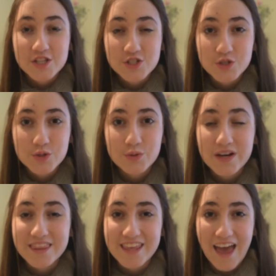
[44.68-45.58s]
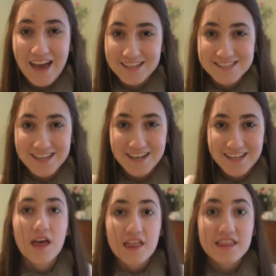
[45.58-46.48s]
to the axon.
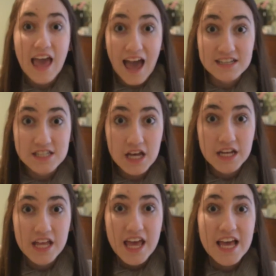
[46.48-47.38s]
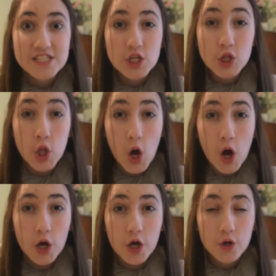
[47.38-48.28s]
The axon is a
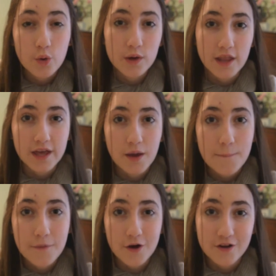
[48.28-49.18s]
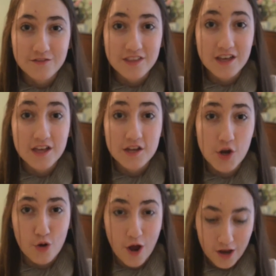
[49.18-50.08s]
long cord-like part of the
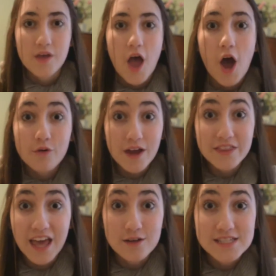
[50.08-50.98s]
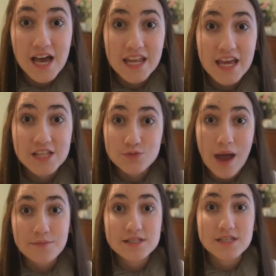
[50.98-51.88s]
neuron. Around the outside, it's
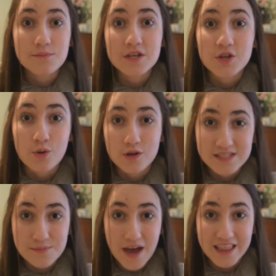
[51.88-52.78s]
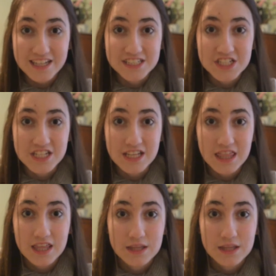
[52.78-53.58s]
wrapped in something known as the myelin sheath.